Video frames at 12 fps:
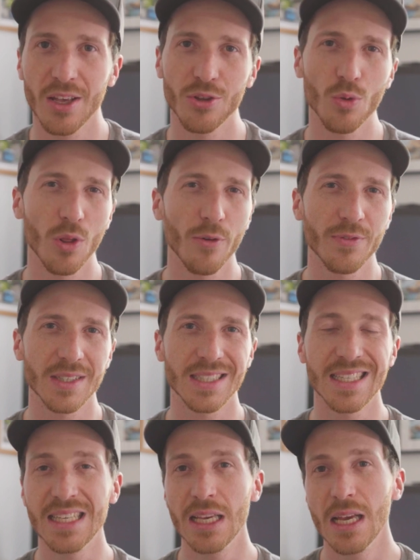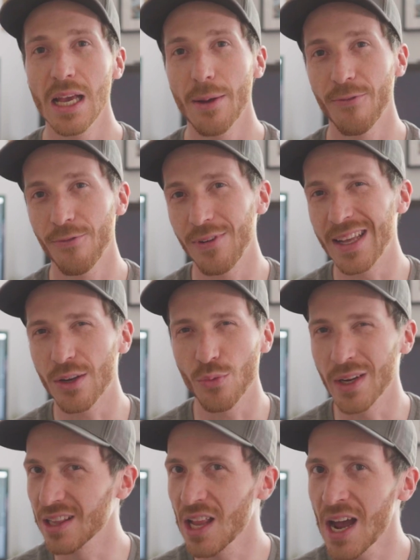You'll often see
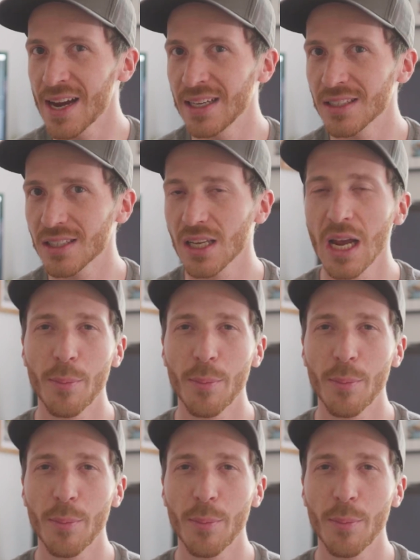flickering lines,